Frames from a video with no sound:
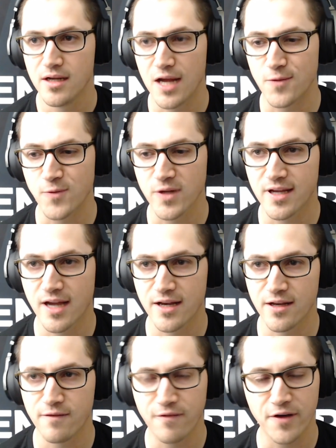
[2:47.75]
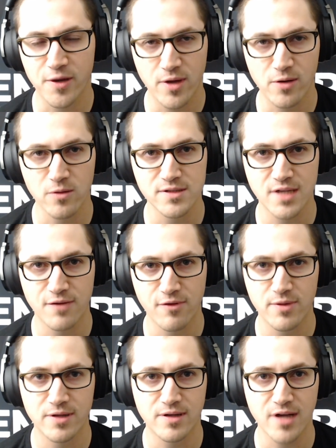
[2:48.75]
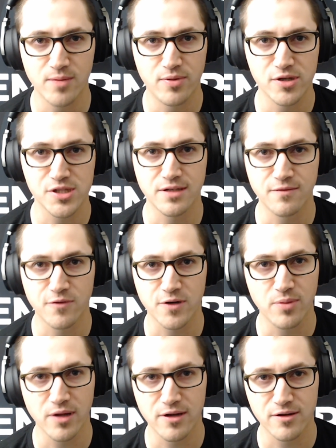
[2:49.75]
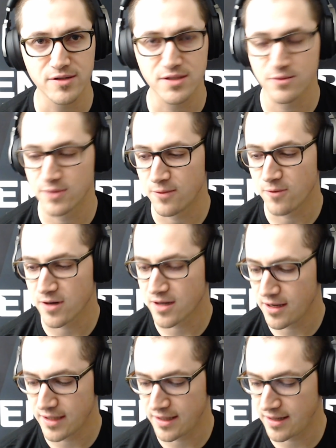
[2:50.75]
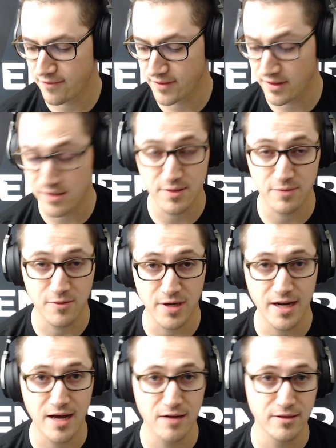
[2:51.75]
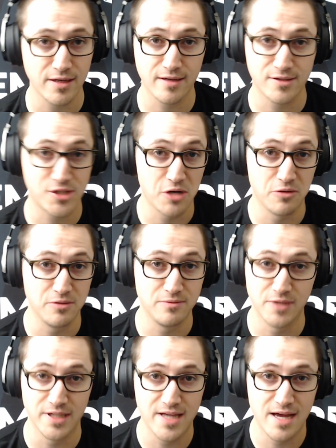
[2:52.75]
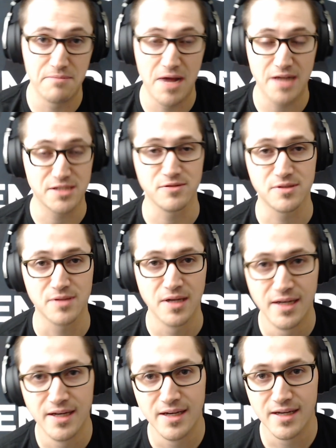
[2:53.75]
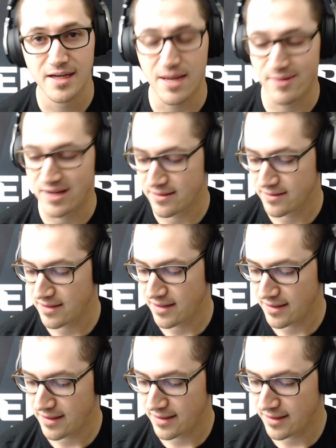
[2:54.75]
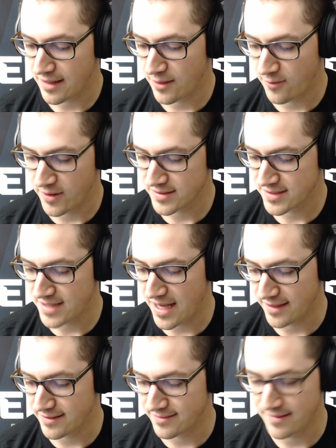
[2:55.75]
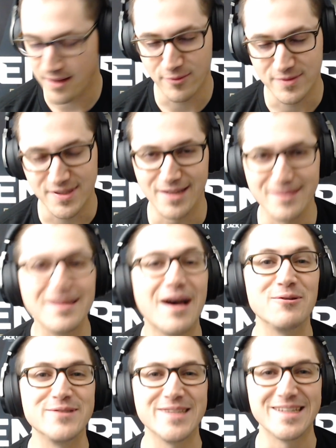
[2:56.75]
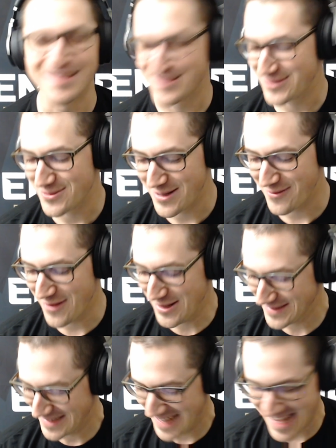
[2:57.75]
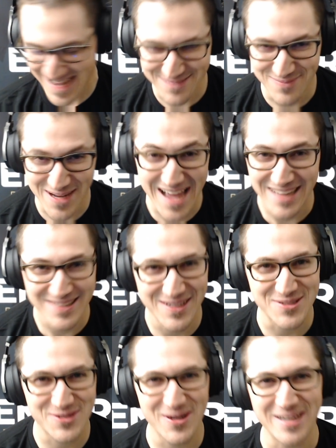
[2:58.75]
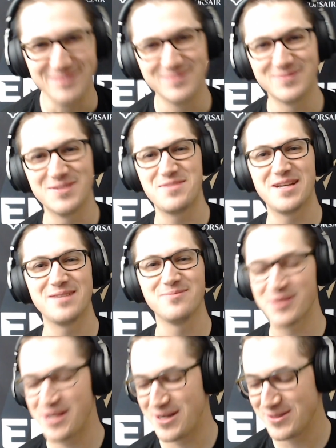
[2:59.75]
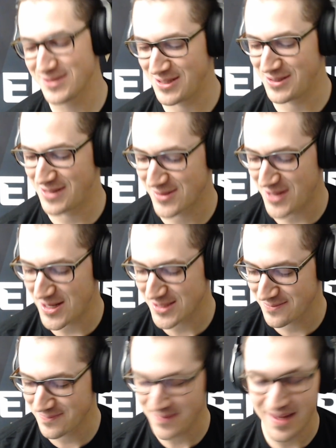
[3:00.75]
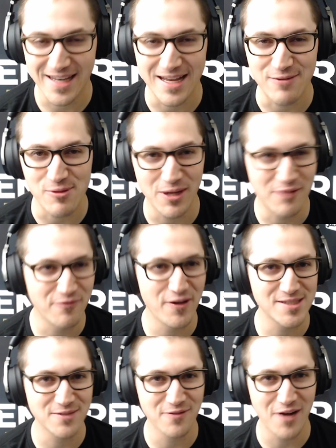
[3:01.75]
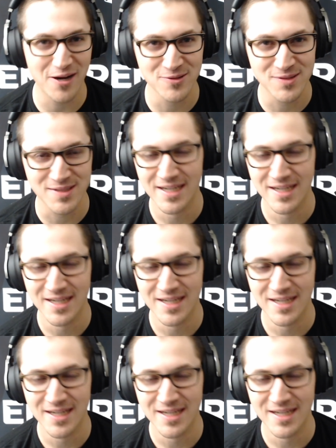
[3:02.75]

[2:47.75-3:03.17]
really kind of the fundamentals that we've been kind of pushing for the players to really work on, and everything's been working out, and it showed with that match. It was, I don't want to say it. I won't say it. Too many fans. That was great. We beat them 3-0, so that was awesome. And then we played FaZe in the finals.